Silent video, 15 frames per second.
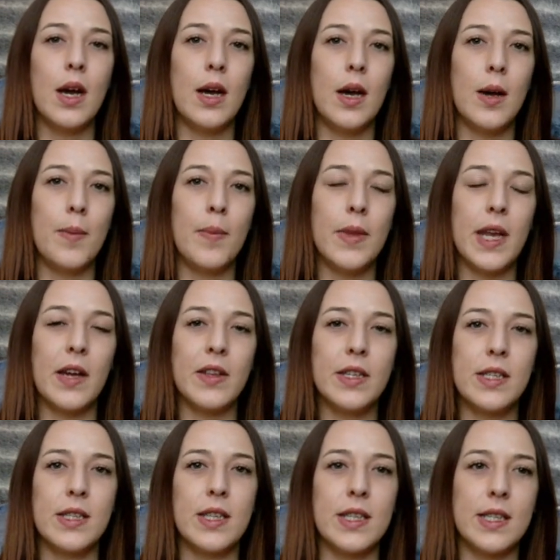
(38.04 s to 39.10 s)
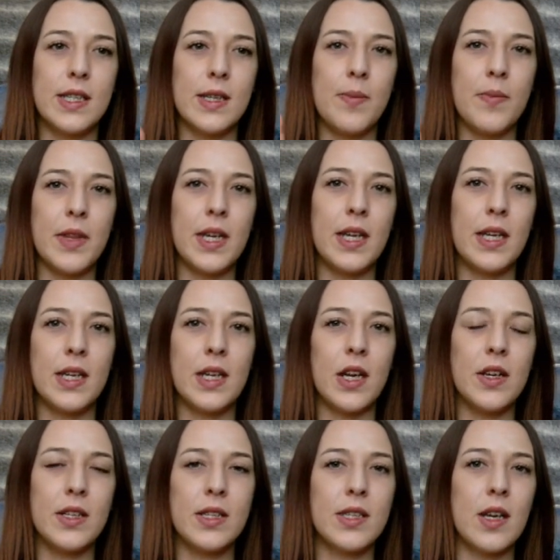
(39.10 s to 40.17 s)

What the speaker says: Now there's something kind of